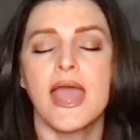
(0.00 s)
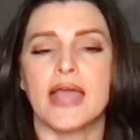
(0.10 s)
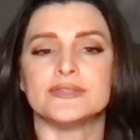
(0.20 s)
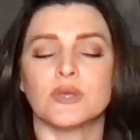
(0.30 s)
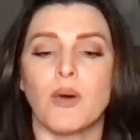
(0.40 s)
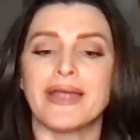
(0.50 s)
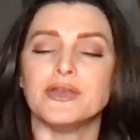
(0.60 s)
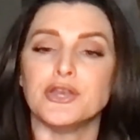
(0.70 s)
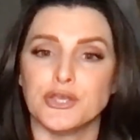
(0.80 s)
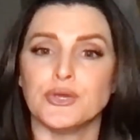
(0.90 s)
And so I
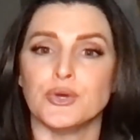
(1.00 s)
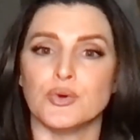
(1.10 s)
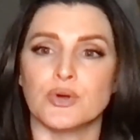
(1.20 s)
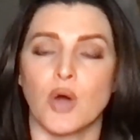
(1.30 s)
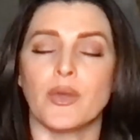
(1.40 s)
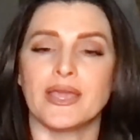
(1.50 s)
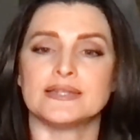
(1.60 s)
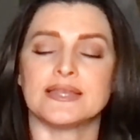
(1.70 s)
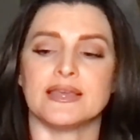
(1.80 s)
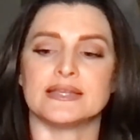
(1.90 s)
knew going
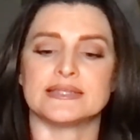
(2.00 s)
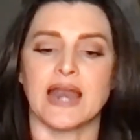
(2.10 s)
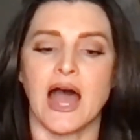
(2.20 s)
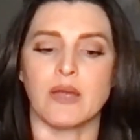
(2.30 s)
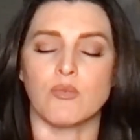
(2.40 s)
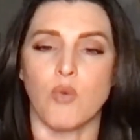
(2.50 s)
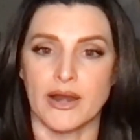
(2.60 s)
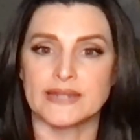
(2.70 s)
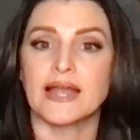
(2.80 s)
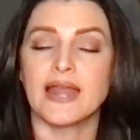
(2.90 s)
into this that I
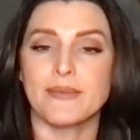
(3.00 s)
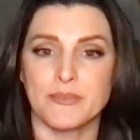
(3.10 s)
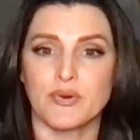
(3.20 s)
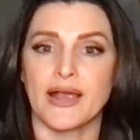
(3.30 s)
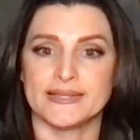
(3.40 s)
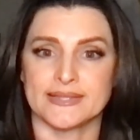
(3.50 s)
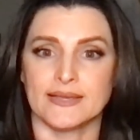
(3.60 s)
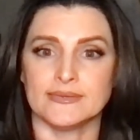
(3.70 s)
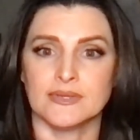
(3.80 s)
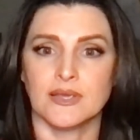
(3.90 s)
wanted dynamic
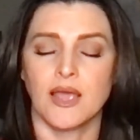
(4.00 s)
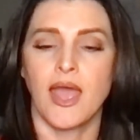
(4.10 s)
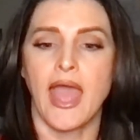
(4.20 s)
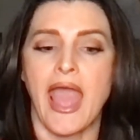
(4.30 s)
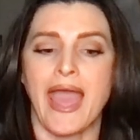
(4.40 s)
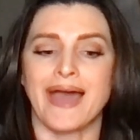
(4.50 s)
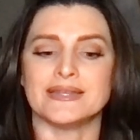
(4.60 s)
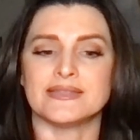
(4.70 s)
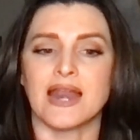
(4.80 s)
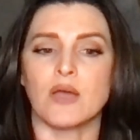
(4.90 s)
pricing,
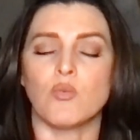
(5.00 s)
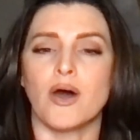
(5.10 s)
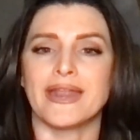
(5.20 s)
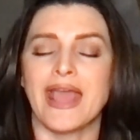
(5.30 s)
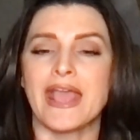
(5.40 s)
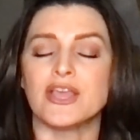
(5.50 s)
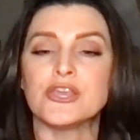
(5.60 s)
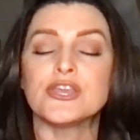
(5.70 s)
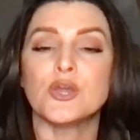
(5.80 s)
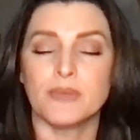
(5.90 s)
and that I wanted a
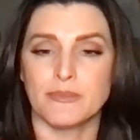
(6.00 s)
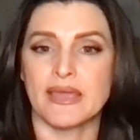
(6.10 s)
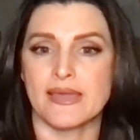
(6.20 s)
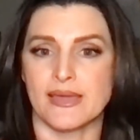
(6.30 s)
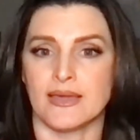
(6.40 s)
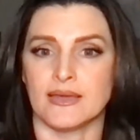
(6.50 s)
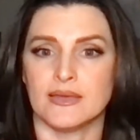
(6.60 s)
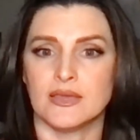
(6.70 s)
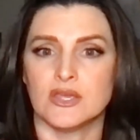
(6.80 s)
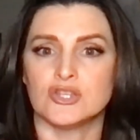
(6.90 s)
human being
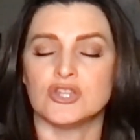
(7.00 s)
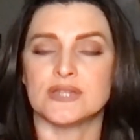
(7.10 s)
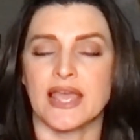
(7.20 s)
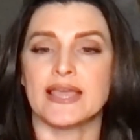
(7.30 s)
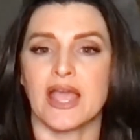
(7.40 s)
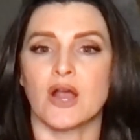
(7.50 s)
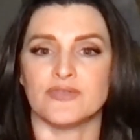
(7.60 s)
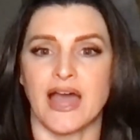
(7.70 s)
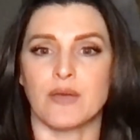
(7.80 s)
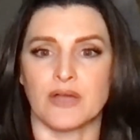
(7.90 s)
to take care
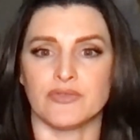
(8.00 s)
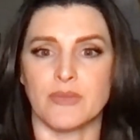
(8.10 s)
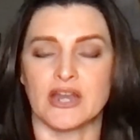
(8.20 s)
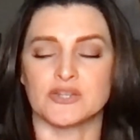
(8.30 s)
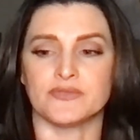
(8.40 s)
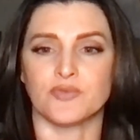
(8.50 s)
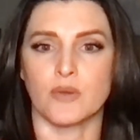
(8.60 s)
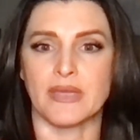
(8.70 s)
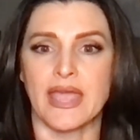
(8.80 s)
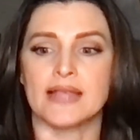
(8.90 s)
of that revenue management for
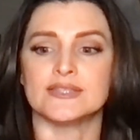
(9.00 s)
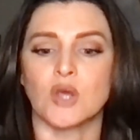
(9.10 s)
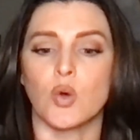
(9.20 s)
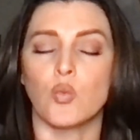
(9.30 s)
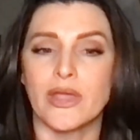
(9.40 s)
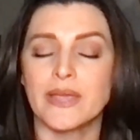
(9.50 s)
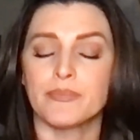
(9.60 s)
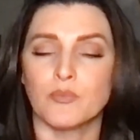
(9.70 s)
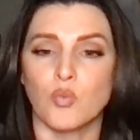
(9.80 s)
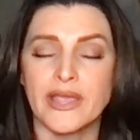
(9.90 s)
me. And so
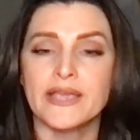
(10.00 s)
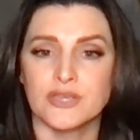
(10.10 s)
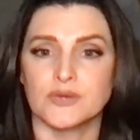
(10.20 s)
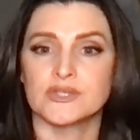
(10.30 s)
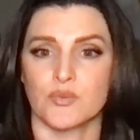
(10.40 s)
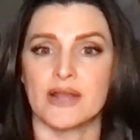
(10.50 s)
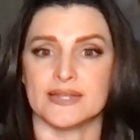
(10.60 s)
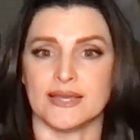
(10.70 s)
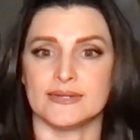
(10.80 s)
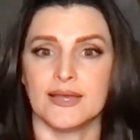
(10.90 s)
we use
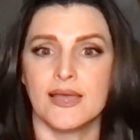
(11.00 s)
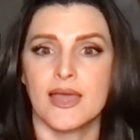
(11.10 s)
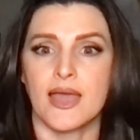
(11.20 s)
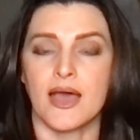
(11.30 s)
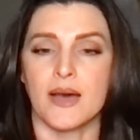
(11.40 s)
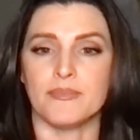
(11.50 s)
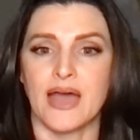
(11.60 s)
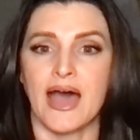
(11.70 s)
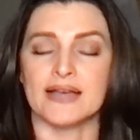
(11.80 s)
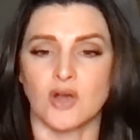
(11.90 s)
Rented
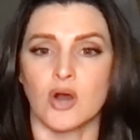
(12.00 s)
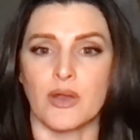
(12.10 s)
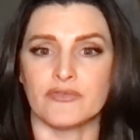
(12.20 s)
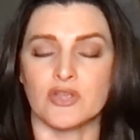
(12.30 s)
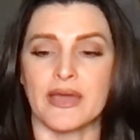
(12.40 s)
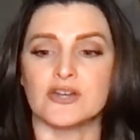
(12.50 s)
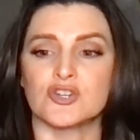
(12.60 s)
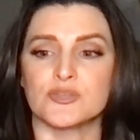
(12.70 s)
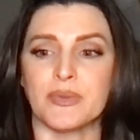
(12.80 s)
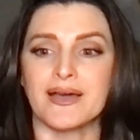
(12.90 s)
as our revenue
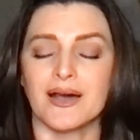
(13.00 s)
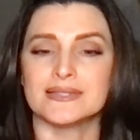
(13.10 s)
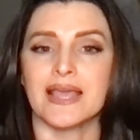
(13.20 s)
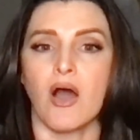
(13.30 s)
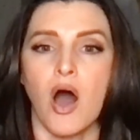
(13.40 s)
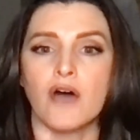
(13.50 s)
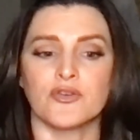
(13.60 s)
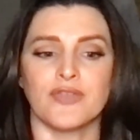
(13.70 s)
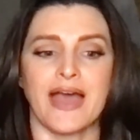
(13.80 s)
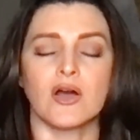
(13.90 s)
managers, because they
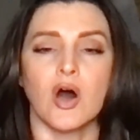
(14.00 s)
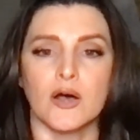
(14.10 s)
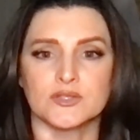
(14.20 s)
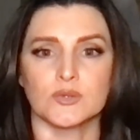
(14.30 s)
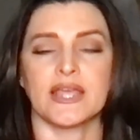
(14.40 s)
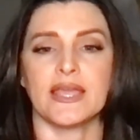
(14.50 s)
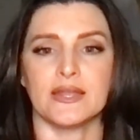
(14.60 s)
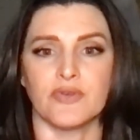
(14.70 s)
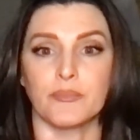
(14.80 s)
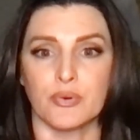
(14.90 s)
offer that
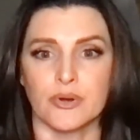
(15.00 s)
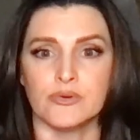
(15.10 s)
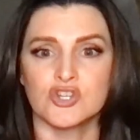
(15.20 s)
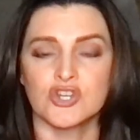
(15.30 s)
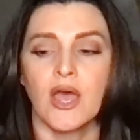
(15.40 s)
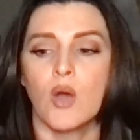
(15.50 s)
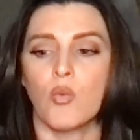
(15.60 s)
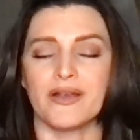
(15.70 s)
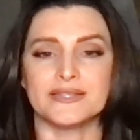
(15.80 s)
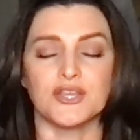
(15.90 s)
consultative approach
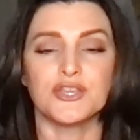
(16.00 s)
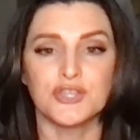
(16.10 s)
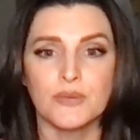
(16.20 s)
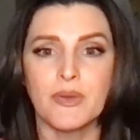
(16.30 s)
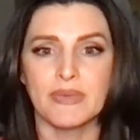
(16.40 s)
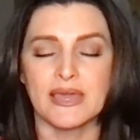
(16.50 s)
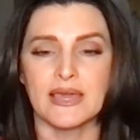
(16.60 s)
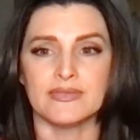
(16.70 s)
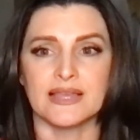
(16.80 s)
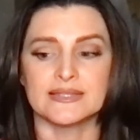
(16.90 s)
where it's a human
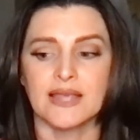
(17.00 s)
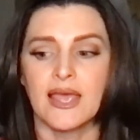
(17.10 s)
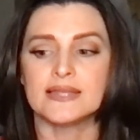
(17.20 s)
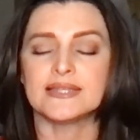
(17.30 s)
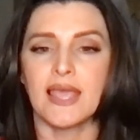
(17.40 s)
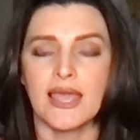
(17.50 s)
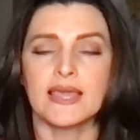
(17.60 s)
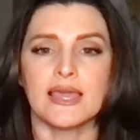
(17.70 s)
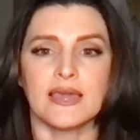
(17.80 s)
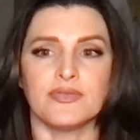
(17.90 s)
being that's
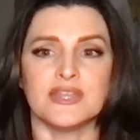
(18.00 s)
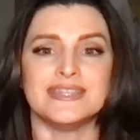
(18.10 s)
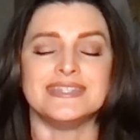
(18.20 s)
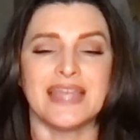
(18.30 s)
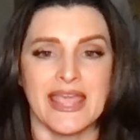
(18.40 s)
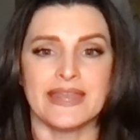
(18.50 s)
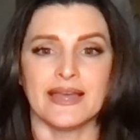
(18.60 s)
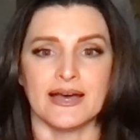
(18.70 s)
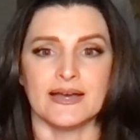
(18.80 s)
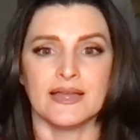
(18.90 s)
taking the
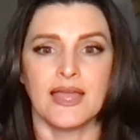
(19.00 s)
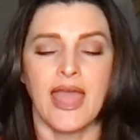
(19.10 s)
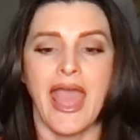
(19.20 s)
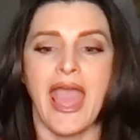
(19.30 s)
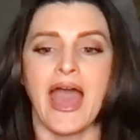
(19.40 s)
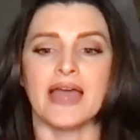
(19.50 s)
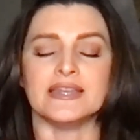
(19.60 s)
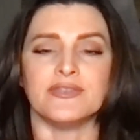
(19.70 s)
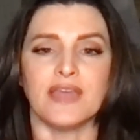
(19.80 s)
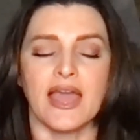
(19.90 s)
data and
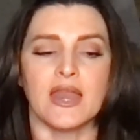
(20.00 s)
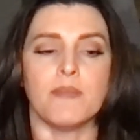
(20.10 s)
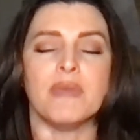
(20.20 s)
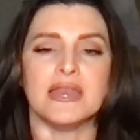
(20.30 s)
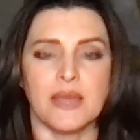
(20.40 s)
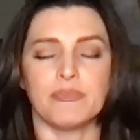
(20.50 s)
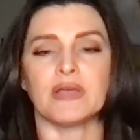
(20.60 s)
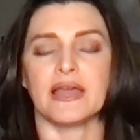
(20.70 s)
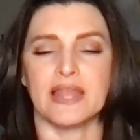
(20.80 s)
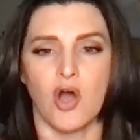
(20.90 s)
then
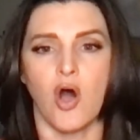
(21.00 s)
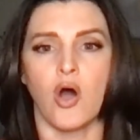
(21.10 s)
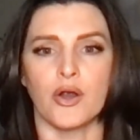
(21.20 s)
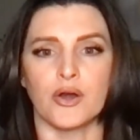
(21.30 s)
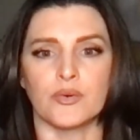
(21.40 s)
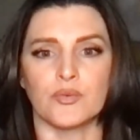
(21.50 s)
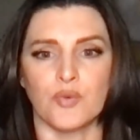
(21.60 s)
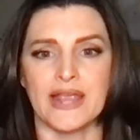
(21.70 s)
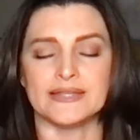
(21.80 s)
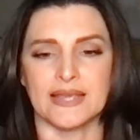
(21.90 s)
manipulating our
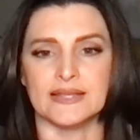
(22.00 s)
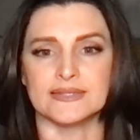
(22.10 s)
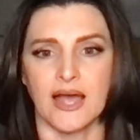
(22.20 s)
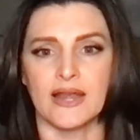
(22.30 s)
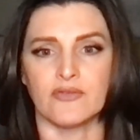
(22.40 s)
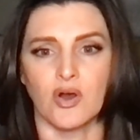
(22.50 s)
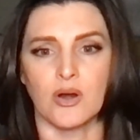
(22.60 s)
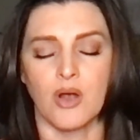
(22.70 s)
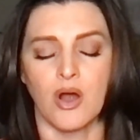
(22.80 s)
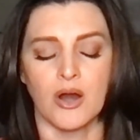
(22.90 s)
rates inside of
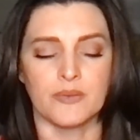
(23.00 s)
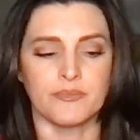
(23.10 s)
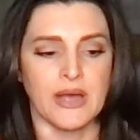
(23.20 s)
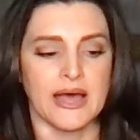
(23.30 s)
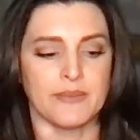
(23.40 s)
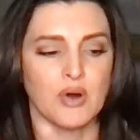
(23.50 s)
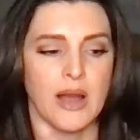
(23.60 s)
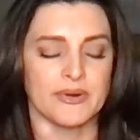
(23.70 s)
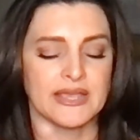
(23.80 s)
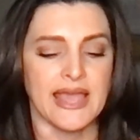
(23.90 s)
our
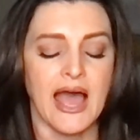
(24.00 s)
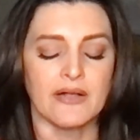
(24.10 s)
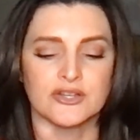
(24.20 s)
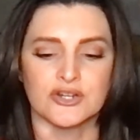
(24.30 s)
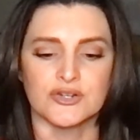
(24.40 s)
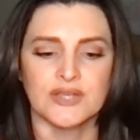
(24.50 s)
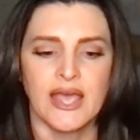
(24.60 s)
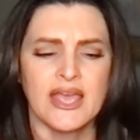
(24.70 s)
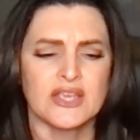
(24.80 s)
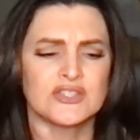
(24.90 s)
property calendars.
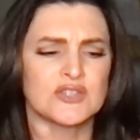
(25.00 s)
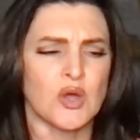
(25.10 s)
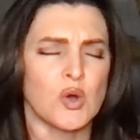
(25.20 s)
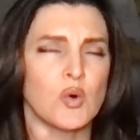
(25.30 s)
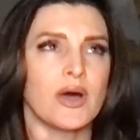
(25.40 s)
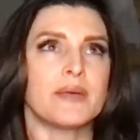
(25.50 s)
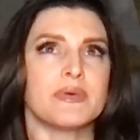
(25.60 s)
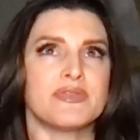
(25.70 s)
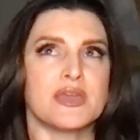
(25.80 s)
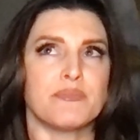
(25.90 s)
So let
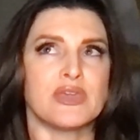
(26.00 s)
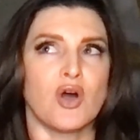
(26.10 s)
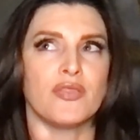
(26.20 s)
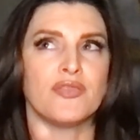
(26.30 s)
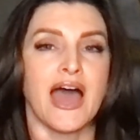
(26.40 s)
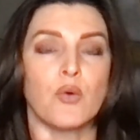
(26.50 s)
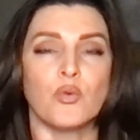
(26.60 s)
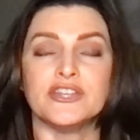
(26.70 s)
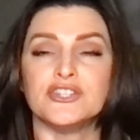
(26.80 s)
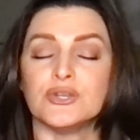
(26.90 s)
me think beyond that.
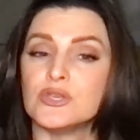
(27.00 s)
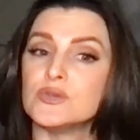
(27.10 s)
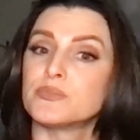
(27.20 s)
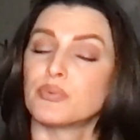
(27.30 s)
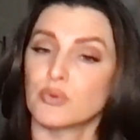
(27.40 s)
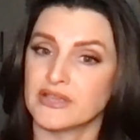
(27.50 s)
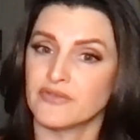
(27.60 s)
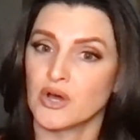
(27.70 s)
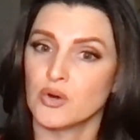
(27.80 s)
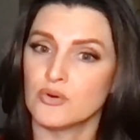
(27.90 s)
We do use
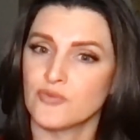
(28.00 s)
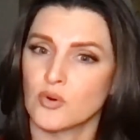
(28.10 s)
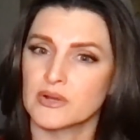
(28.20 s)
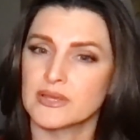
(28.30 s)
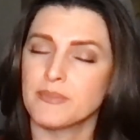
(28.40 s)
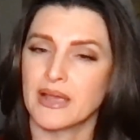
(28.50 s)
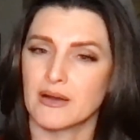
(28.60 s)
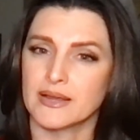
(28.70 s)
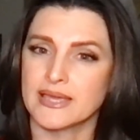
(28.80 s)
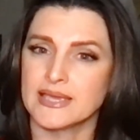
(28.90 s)
Brevo, formerly
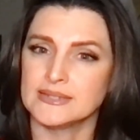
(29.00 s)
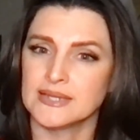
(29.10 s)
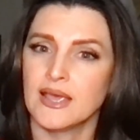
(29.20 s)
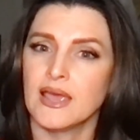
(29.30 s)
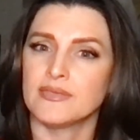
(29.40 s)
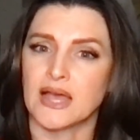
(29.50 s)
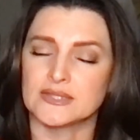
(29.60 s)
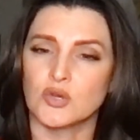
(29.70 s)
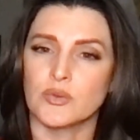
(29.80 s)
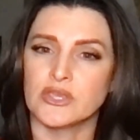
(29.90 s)
Parakeet.
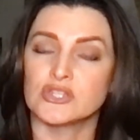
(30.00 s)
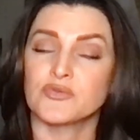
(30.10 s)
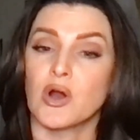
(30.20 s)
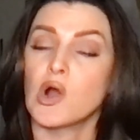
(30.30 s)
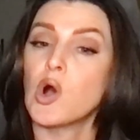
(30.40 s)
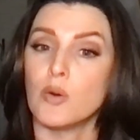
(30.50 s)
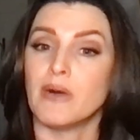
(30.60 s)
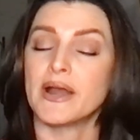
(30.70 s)
That's who we use for our home